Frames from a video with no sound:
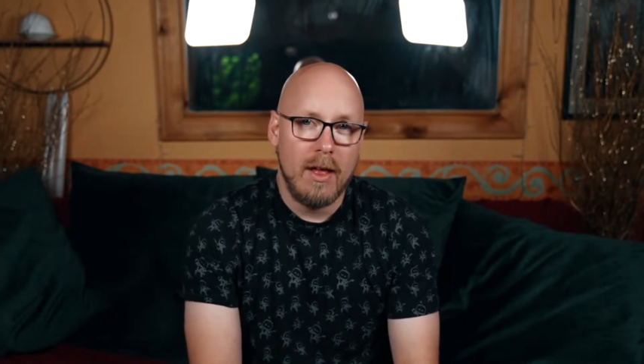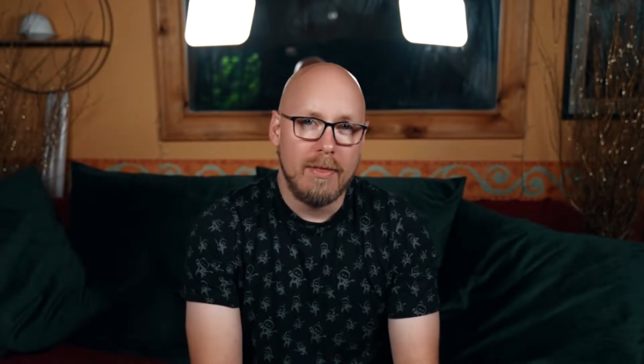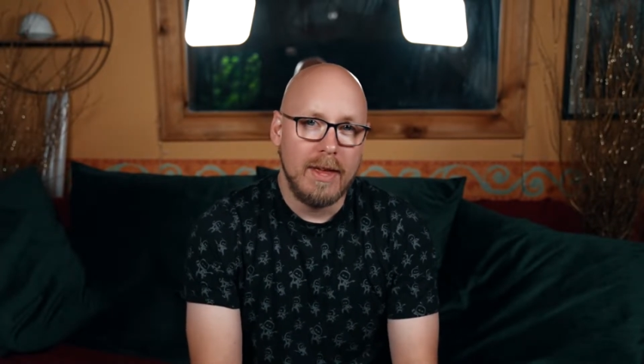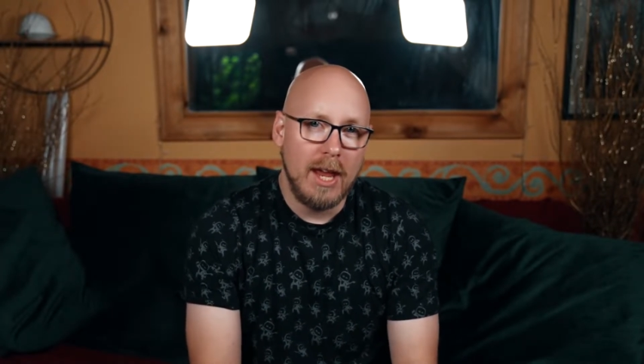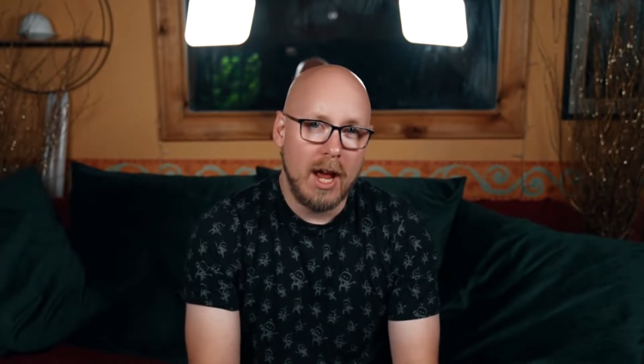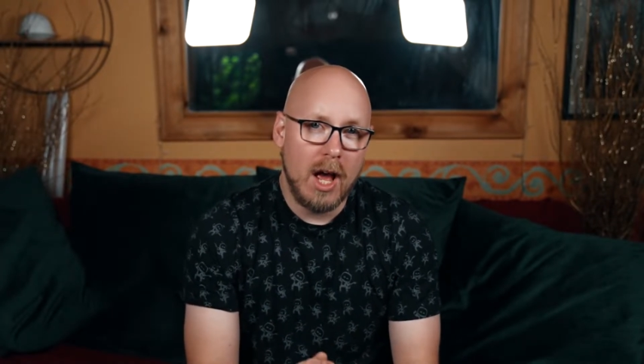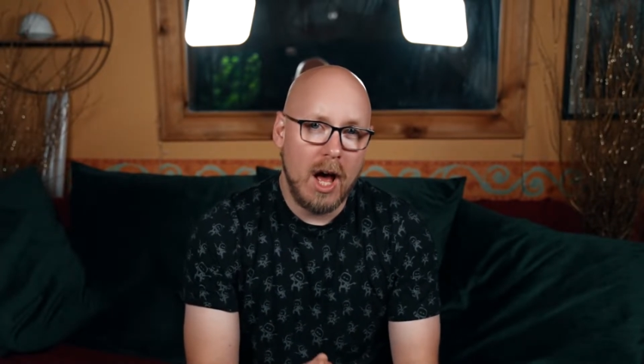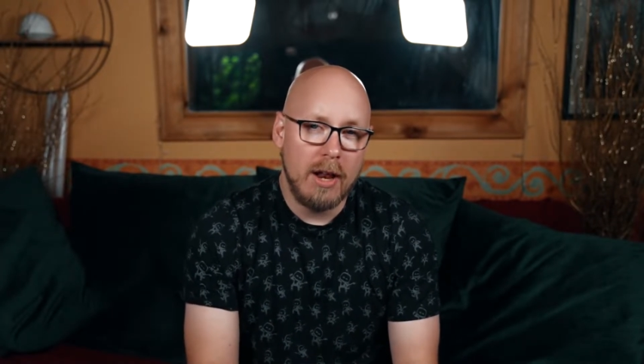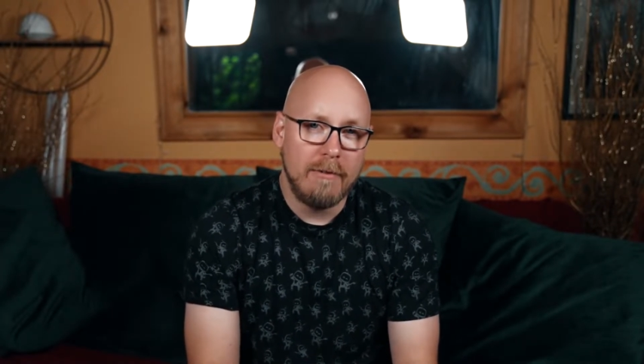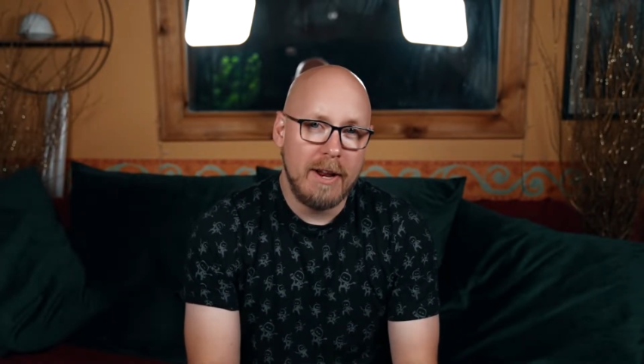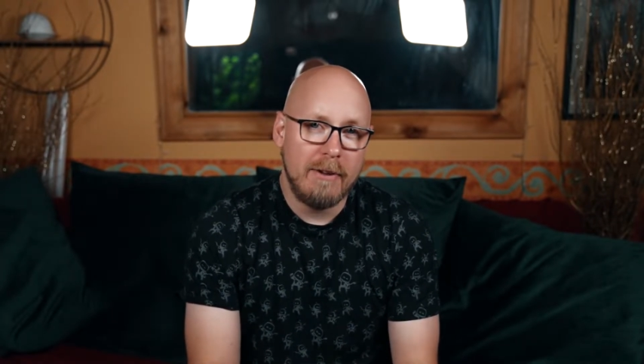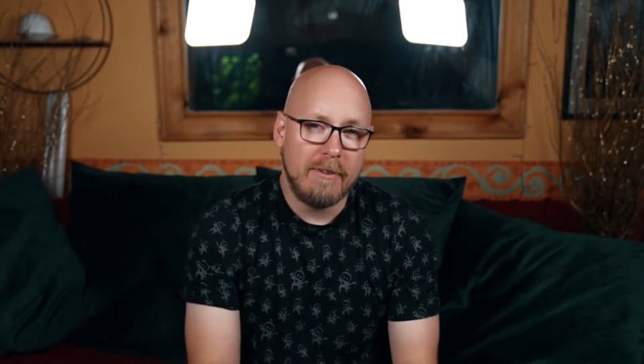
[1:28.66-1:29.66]
The color
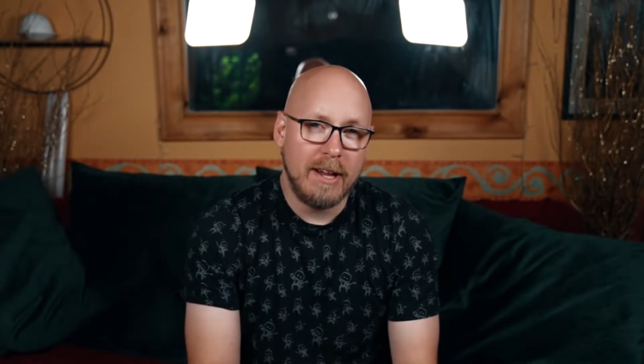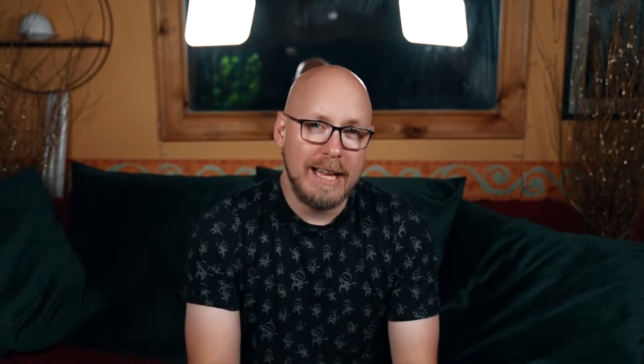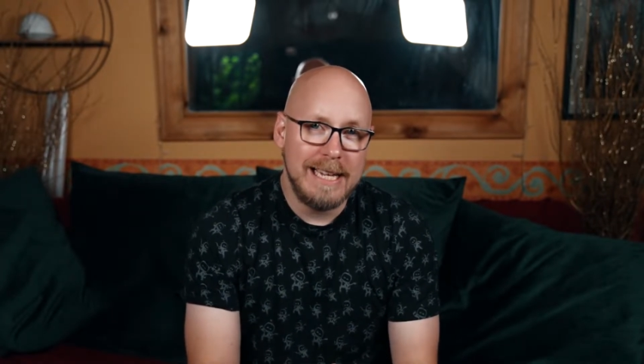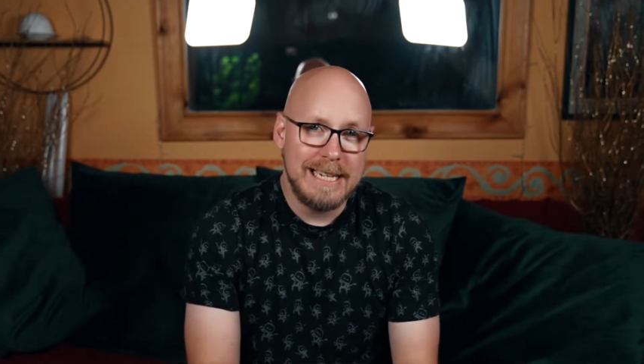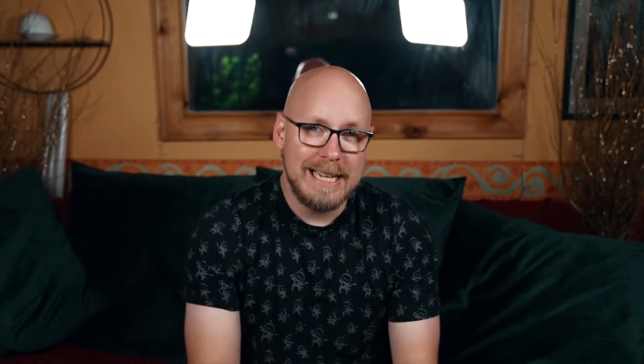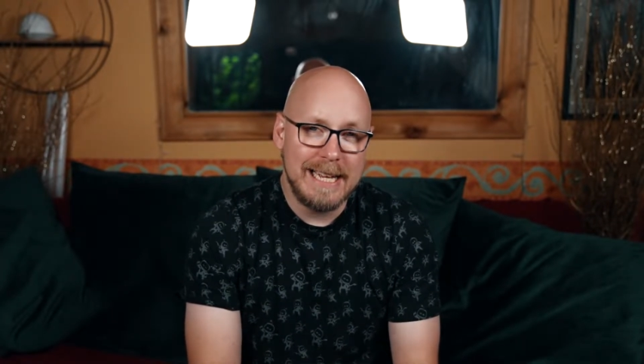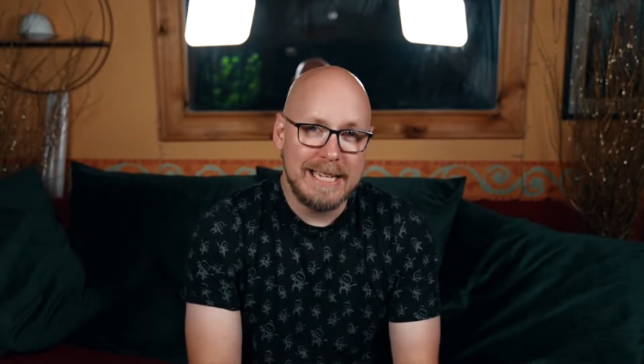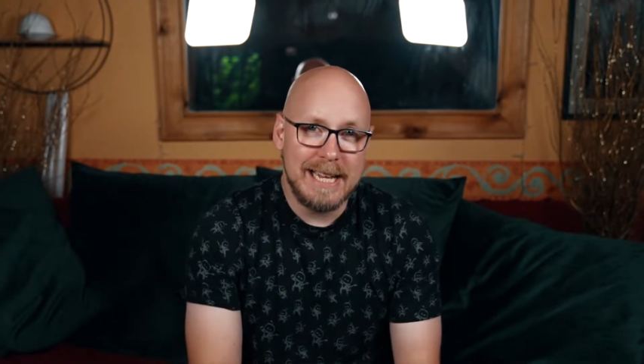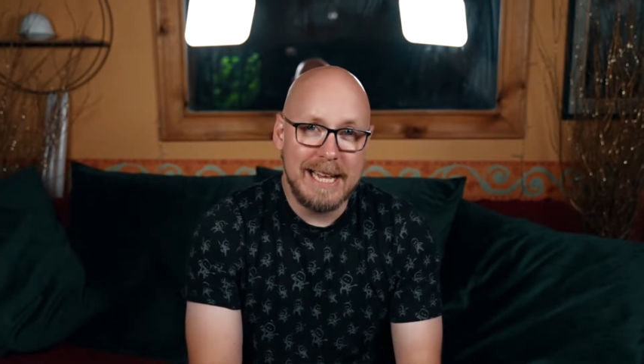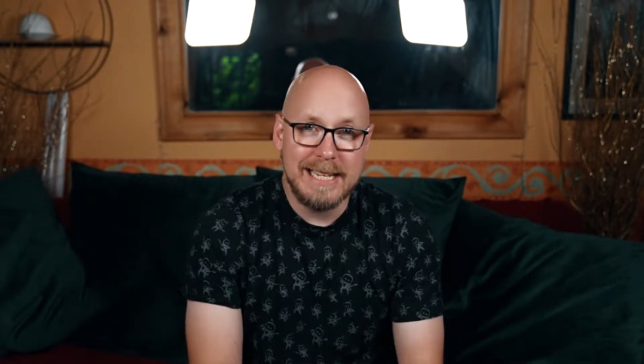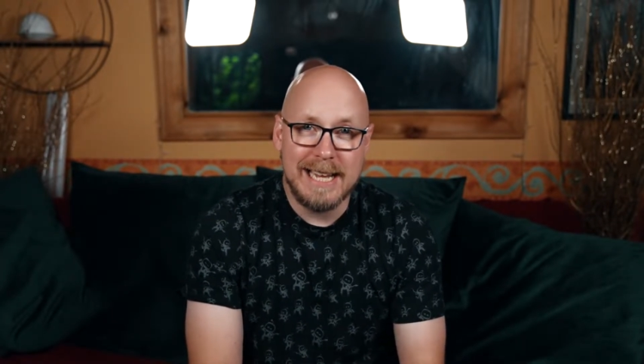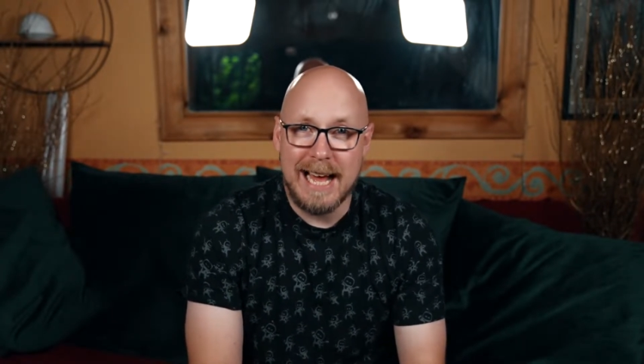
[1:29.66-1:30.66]
rendering index
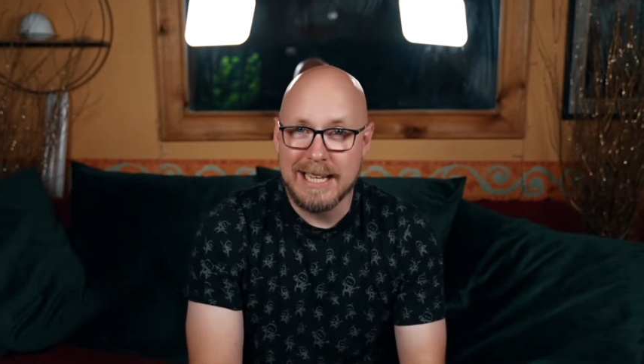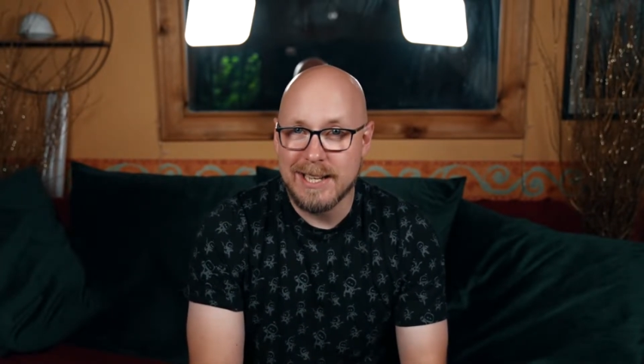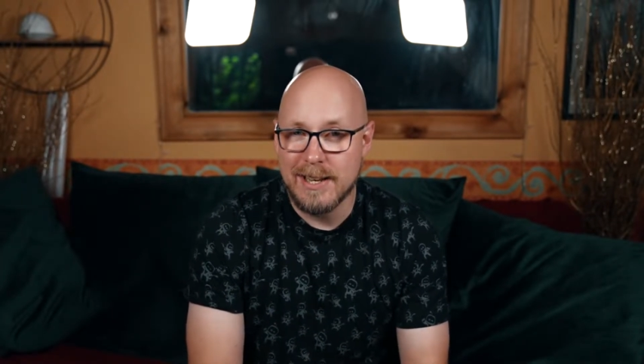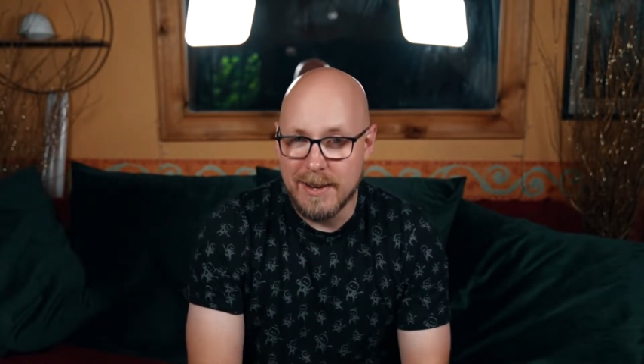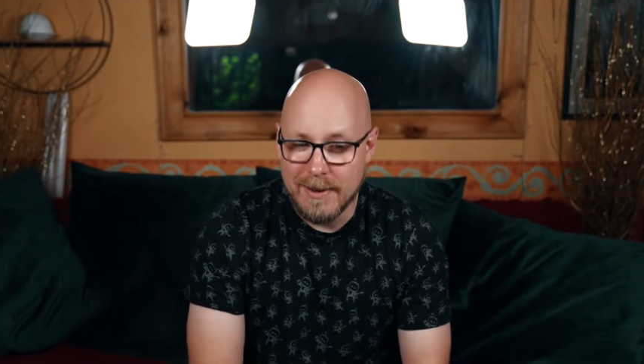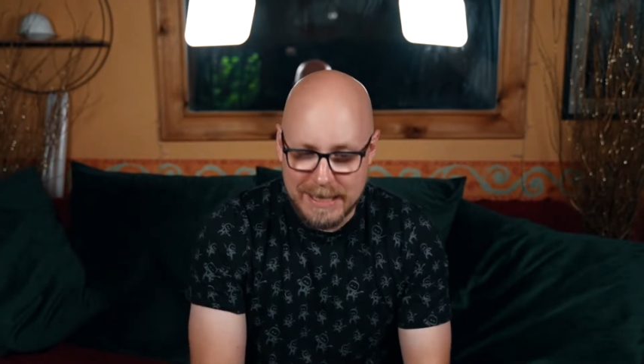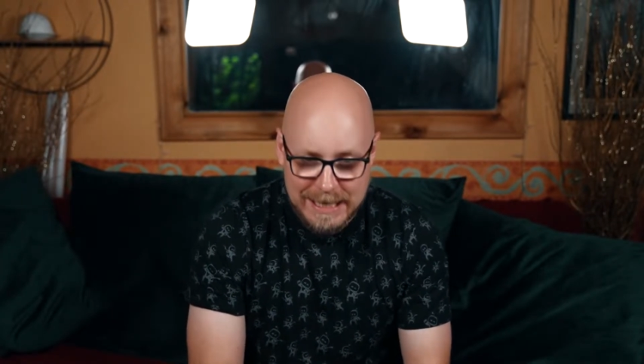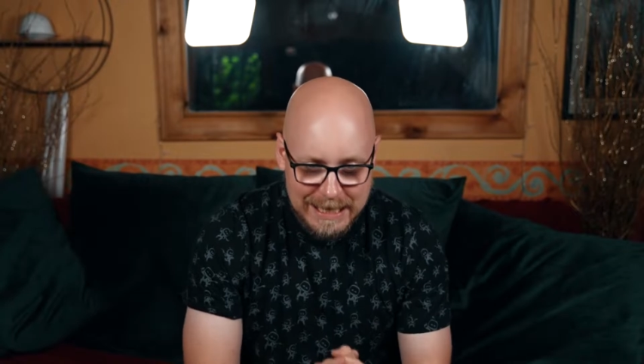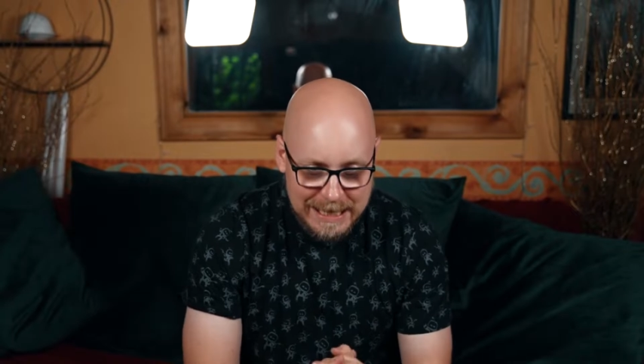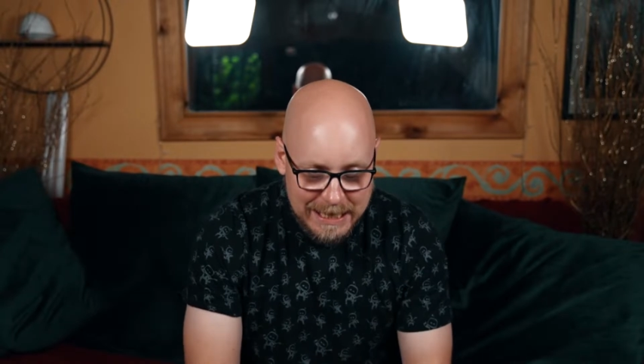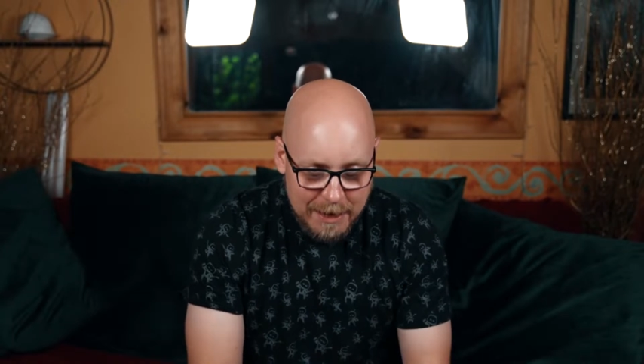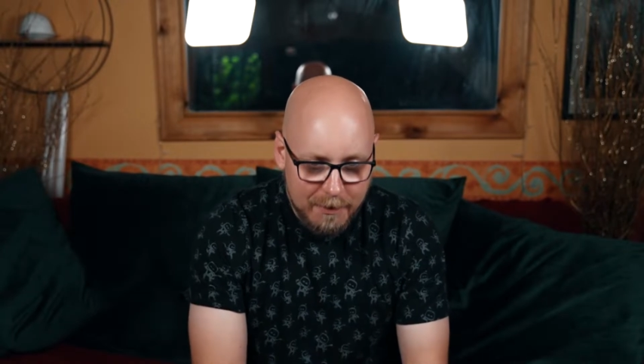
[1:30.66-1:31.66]
is at
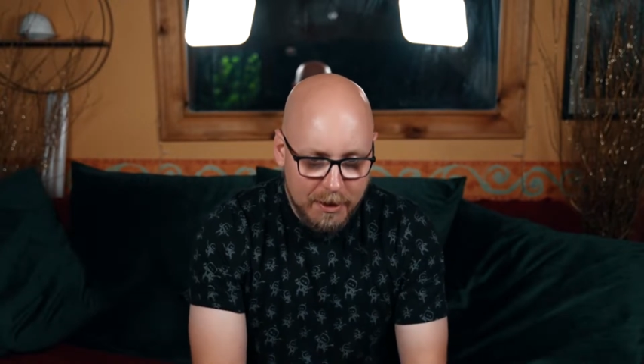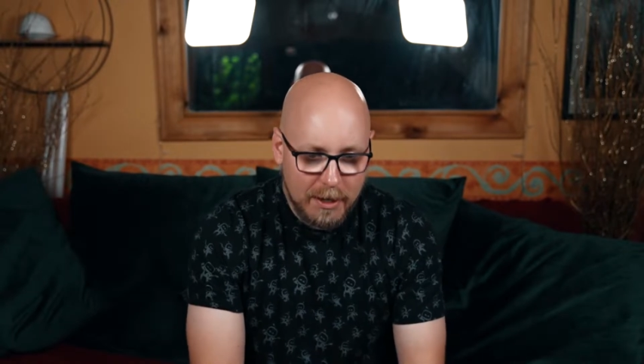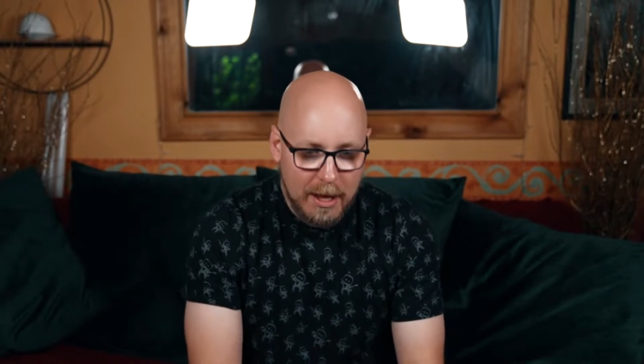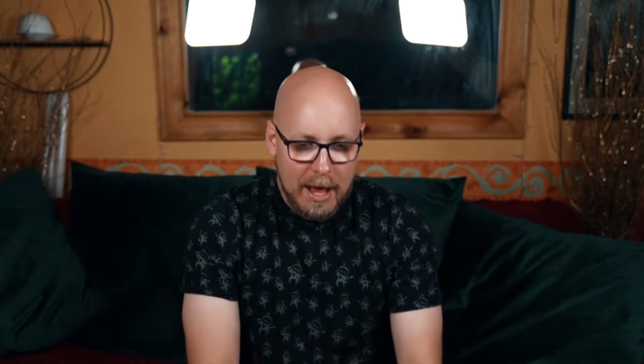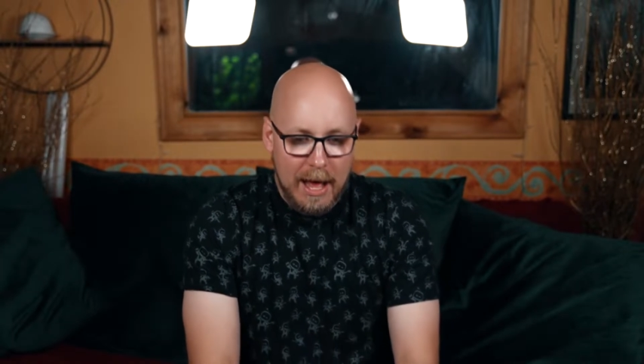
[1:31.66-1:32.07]
97,